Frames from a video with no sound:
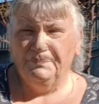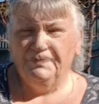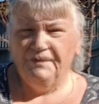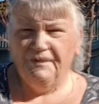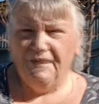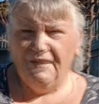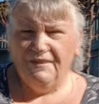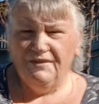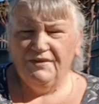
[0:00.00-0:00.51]

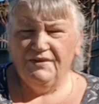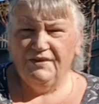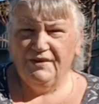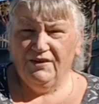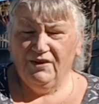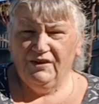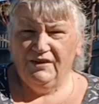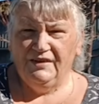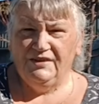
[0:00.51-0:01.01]
The other
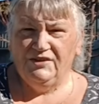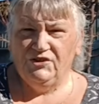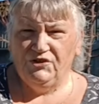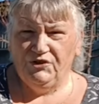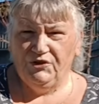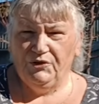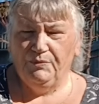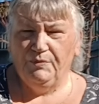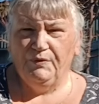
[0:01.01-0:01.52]
thing I need to
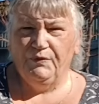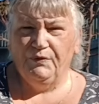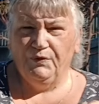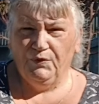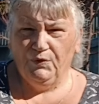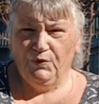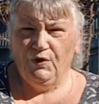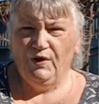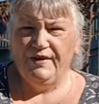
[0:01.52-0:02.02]
do
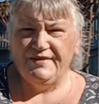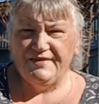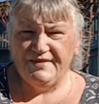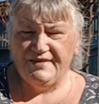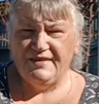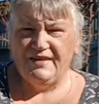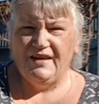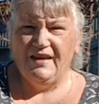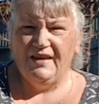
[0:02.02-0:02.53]
before I
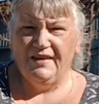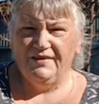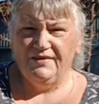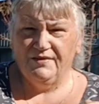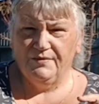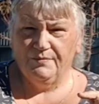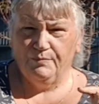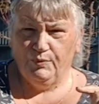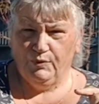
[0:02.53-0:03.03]

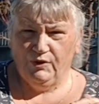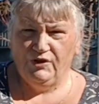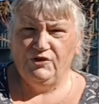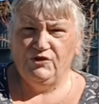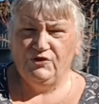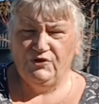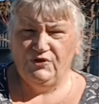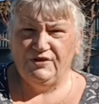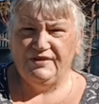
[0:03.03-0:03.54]
start
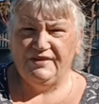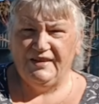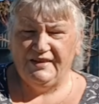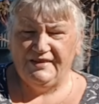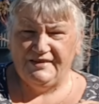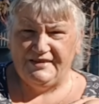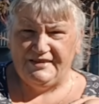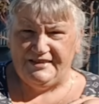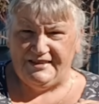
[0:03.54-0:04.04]
putting dirt
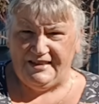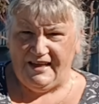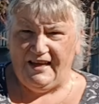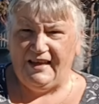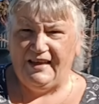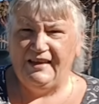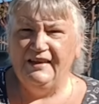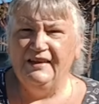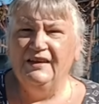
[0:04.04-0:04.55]
down
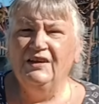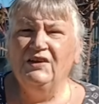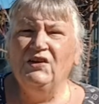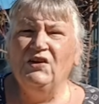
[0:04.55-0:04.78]
today